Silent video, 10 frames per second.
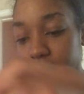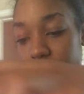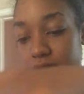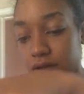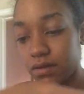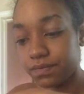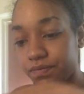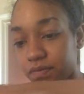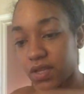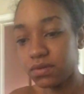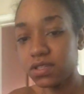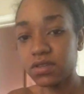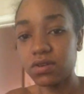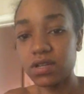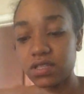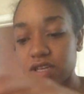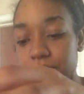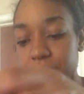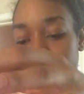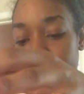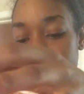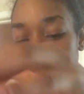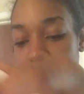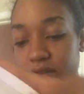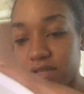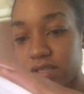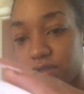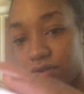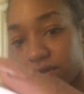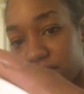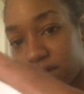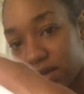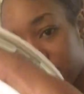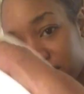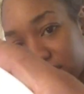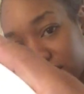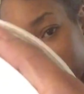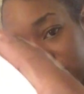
um, I'm just gonna dump it out, you guys, so you guys can